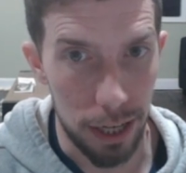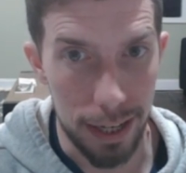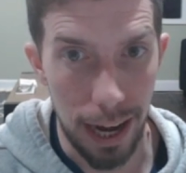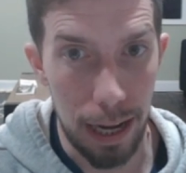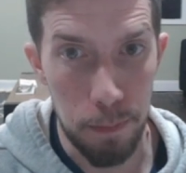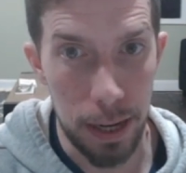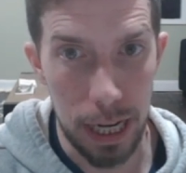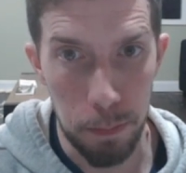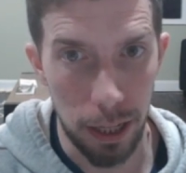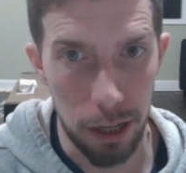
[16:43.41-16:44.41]
Not many
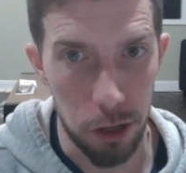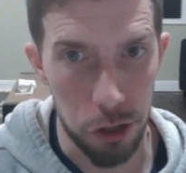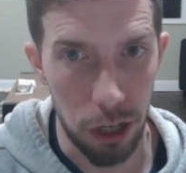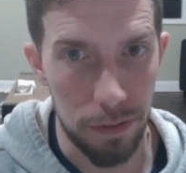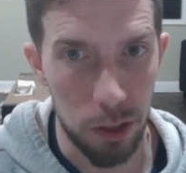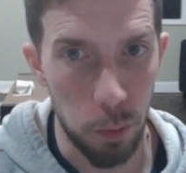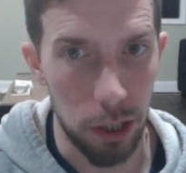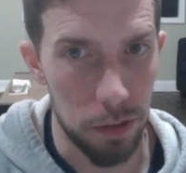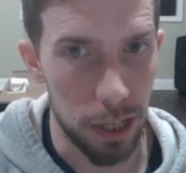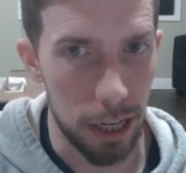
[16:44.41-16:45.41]
players are even aware
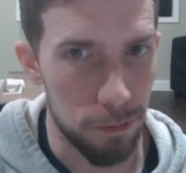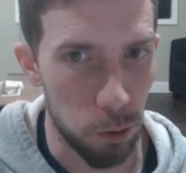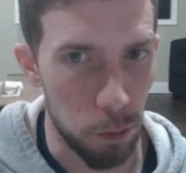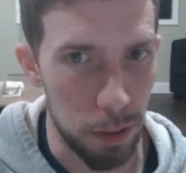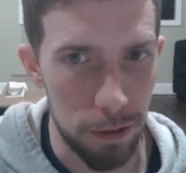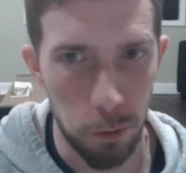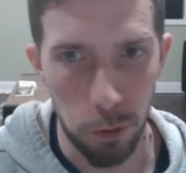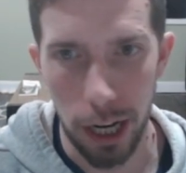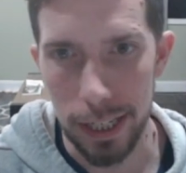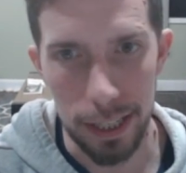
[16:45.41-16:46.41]
of the a4, b4
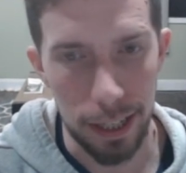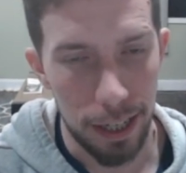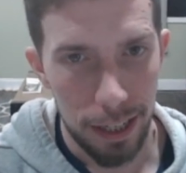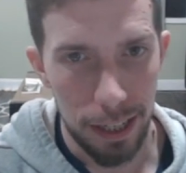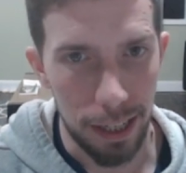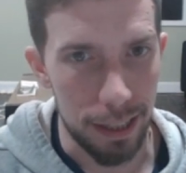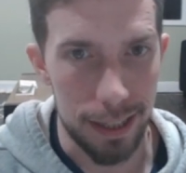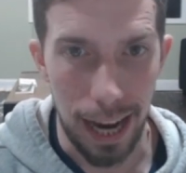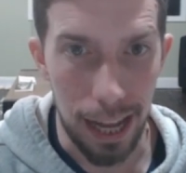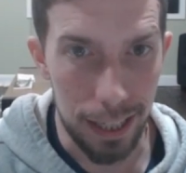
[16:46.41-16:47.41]
idea in the
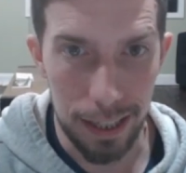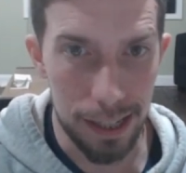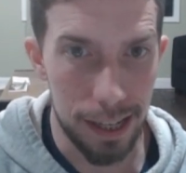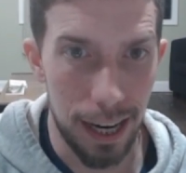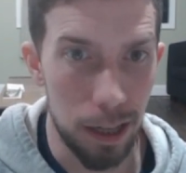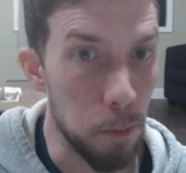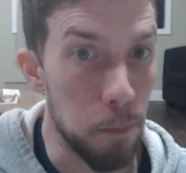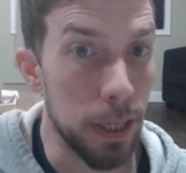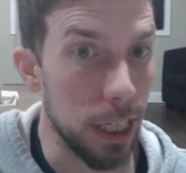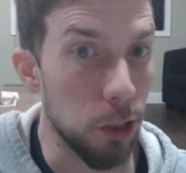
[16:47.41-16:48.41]
Italian. This guy
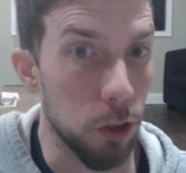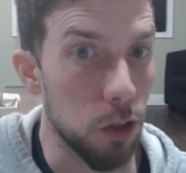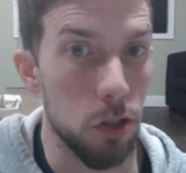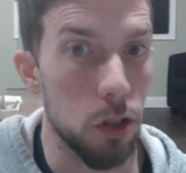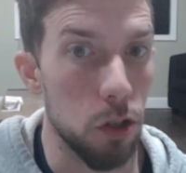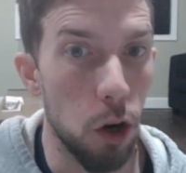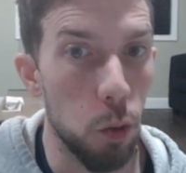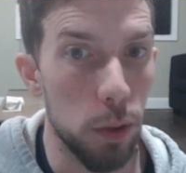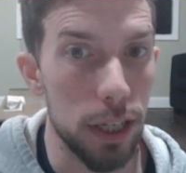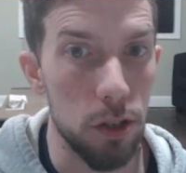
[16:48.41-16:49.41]
appears to know
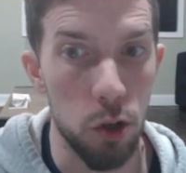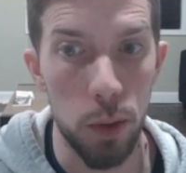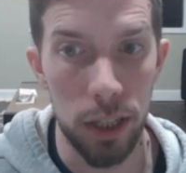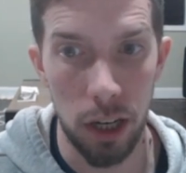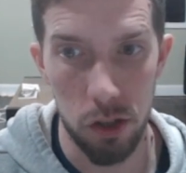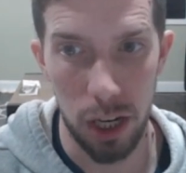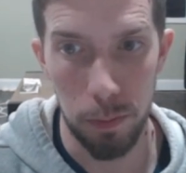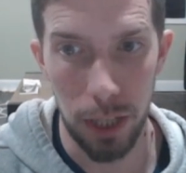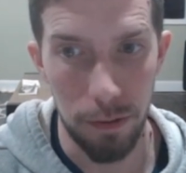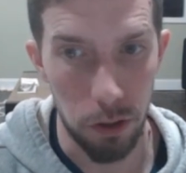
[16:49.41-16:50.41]
what he's doing on some
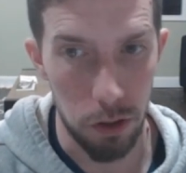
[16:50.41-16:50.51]
level.